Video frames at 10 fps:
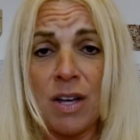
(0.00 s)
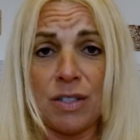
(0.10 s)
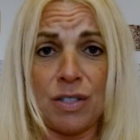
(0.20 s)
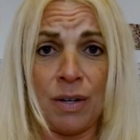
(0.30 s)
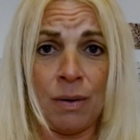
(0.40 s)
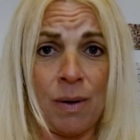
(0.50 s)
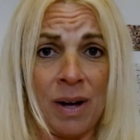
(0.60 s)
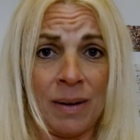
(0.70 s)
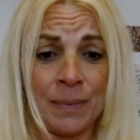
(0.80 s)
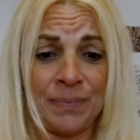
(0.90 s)

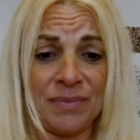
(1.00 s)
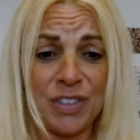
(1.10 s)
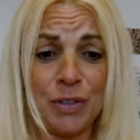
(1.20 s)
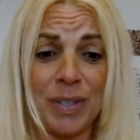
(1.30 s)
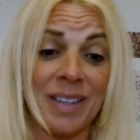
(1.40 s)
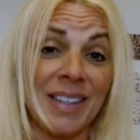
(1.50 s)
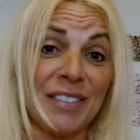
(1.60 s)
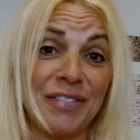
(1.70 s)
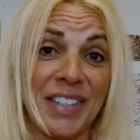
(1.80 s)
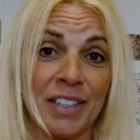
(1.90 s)
So you could
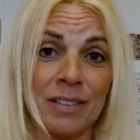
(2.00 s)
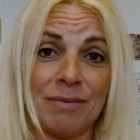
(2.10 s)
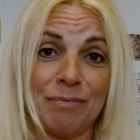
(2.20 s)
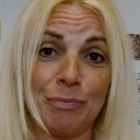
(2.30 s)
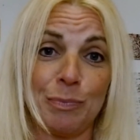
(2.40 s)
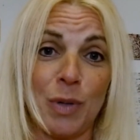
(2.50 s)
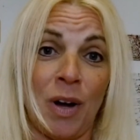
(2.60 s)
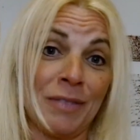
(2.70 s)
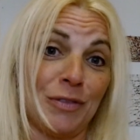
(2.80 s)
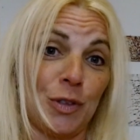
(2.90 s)
live here
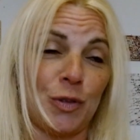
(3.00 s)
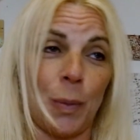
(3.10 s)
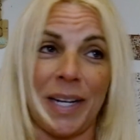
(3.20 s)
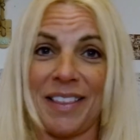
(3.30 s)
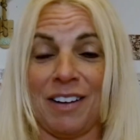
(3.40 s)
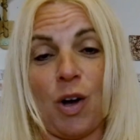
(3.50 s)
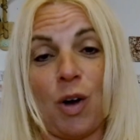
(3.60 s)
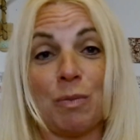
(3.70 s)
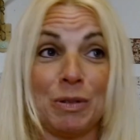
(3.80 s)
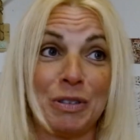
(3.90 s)
on
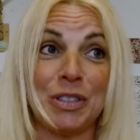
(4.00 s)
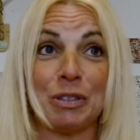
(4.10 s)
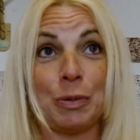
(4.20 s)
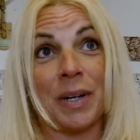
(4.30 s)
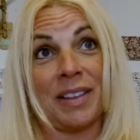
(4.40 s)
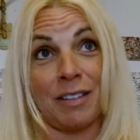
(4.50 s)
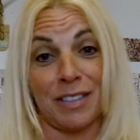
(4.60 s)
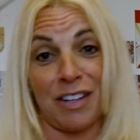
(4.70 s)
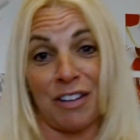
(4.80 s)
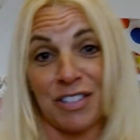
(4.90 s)
almost
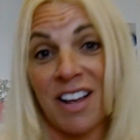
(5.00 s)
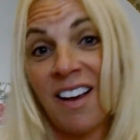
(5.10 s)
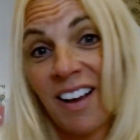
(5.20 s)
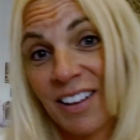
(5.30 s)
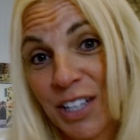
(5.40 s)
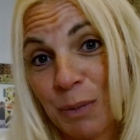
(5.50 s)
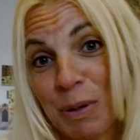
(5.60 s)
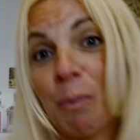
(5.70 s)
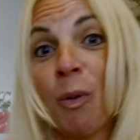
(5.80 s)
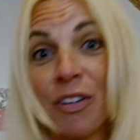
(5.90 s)
$20,000, a little
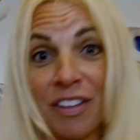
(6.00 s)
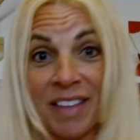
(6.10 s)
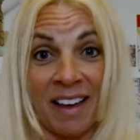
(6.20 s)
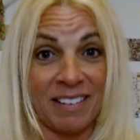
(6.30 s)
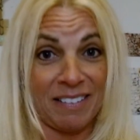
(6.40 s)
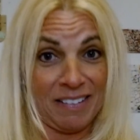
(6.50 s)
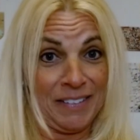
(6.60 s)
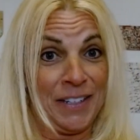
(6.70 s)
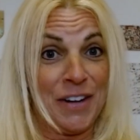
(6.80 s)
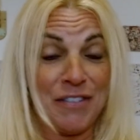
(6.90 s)
bit more than that
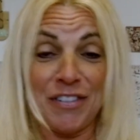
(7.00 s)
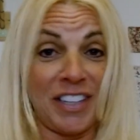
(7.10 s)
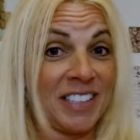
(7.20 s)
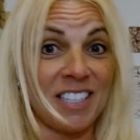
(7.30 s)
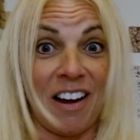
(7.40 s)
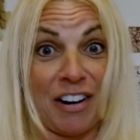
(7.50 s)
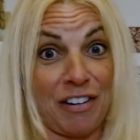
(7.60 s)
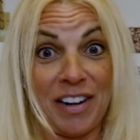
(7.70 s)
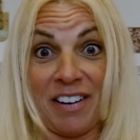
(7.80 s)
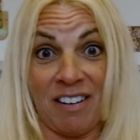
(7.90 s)
for the entire
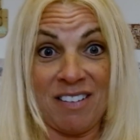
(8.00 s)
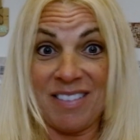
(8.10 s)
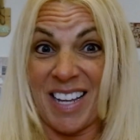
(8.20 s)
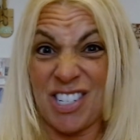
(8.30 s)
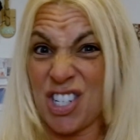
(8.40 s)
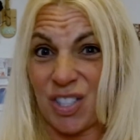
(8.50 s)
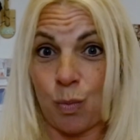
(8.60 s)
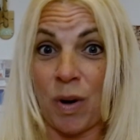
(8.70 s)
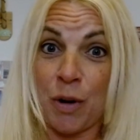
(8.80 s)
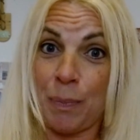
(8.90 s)
year than just
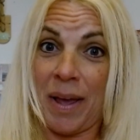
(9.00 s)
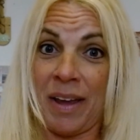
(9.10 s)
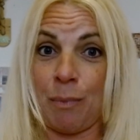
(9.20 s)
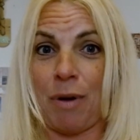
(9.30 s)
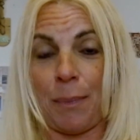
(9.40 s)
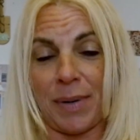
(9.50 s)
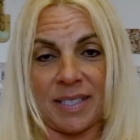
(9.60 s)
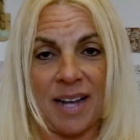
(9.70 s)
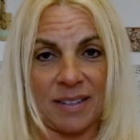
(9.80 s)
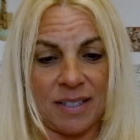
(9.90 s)
what you're paying in property
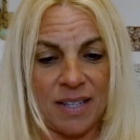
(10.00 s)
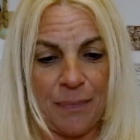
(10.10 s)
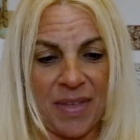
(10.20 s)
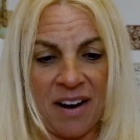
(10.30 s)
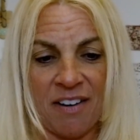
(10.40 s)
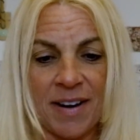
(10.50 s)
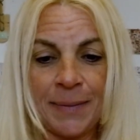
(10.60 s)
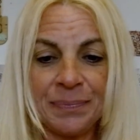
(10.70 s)
taxes up there.